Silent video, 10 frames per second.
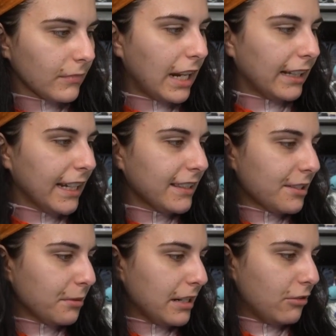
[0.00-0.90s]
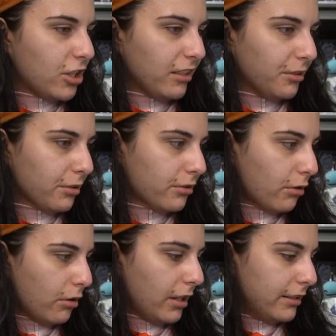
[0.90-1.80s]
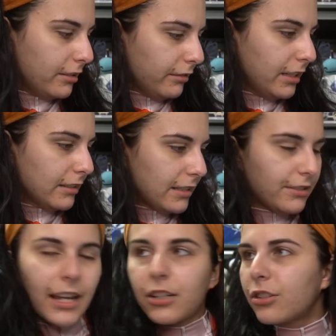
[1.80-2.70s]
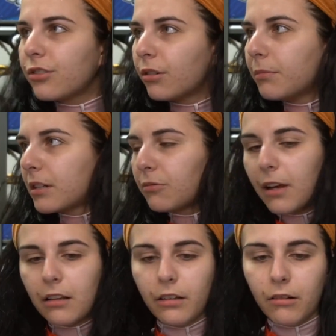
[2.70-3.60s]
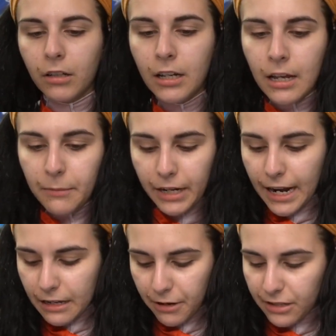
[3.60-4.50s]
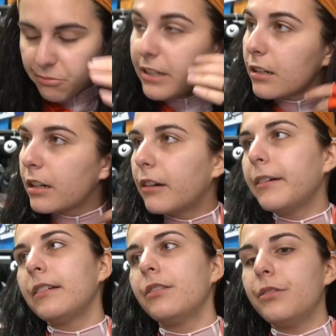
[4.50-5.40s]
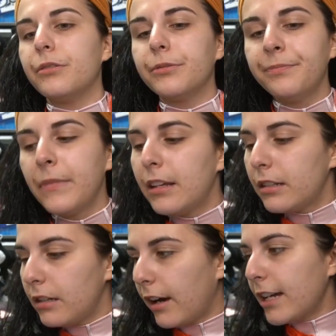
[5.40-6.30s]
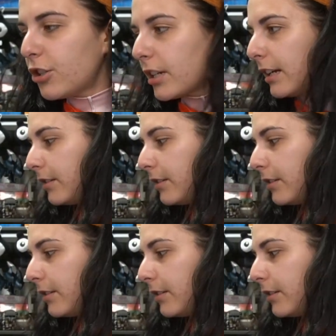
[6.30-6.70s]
I like this one here, Gentle Soul. I don't think these textures will mix well, though. But anyways, we are going to... You know, I should get a